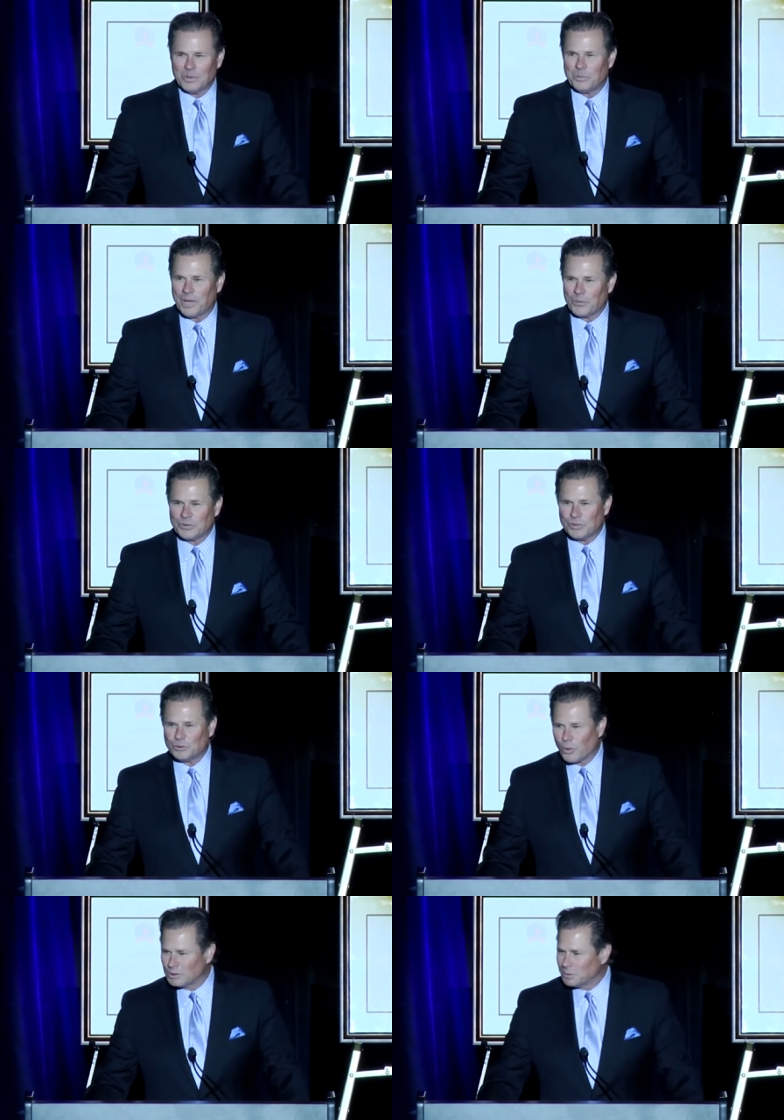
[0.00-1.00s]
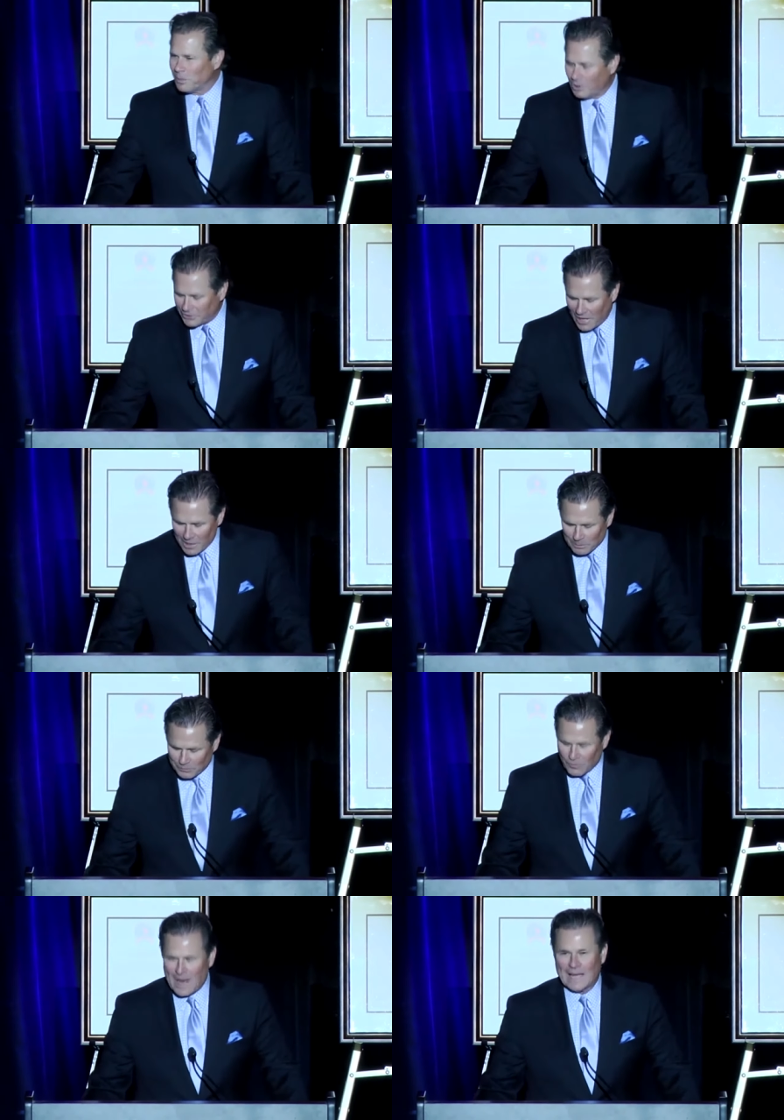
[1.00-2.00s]
Ben was a Georgia Bulldog
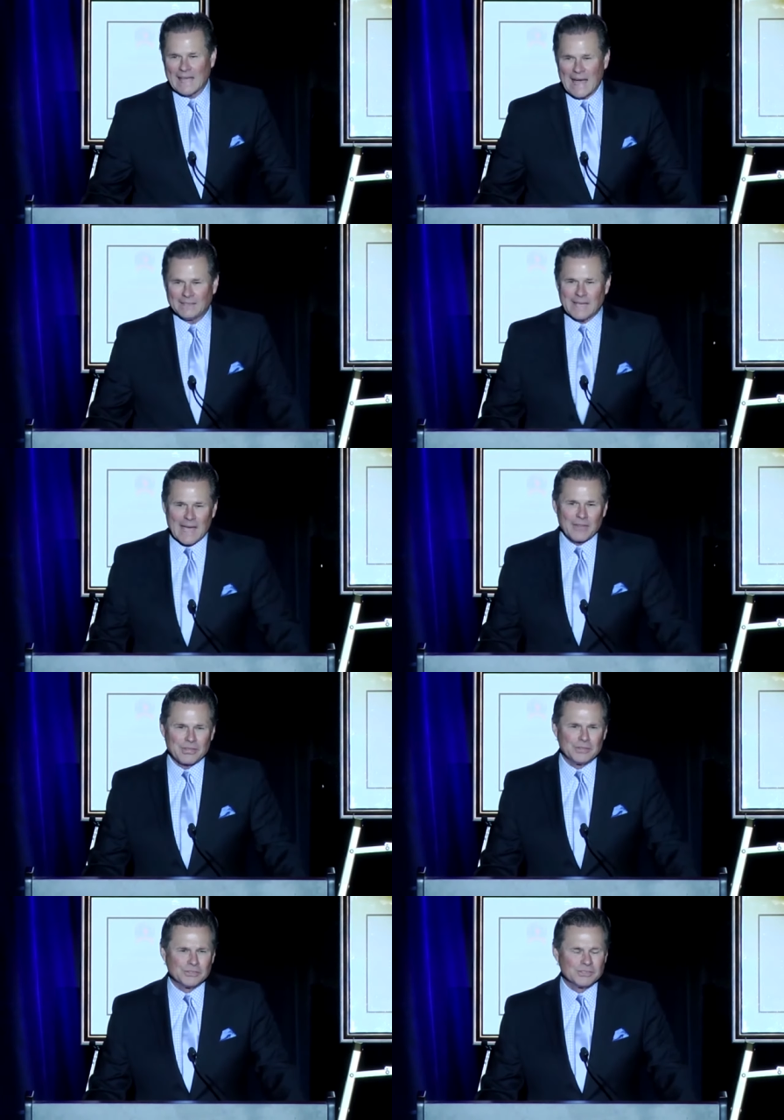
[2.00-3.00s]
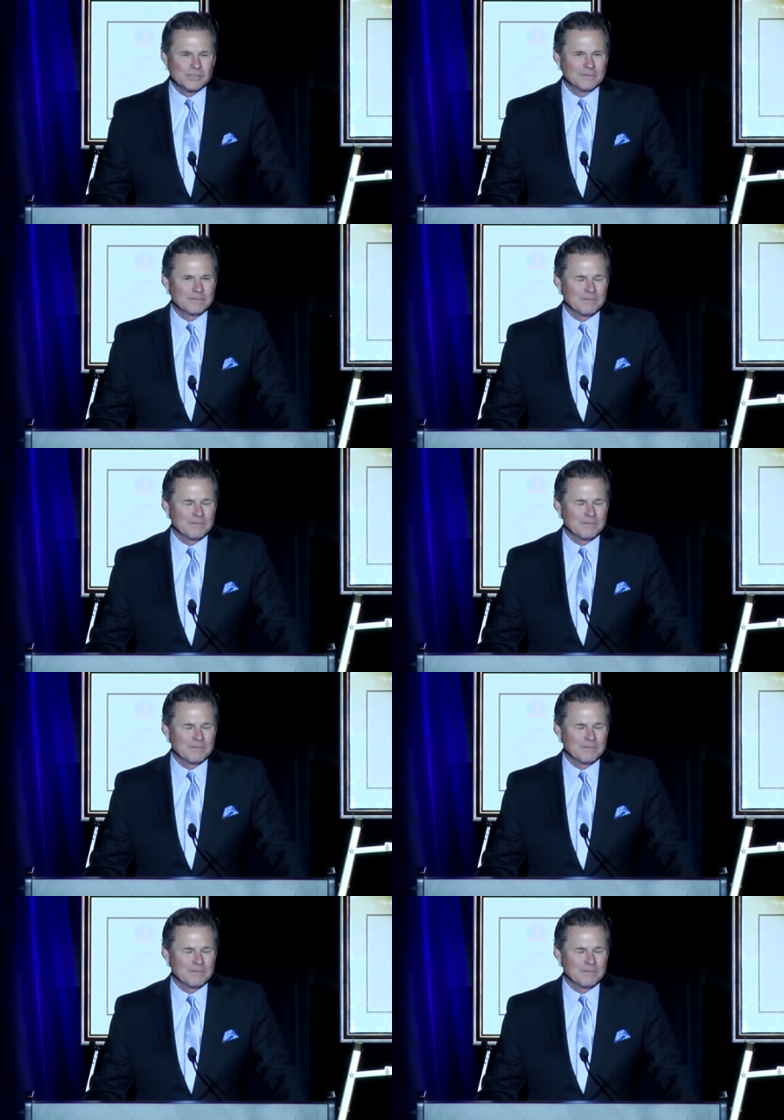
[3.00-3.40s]
before I got to Athens,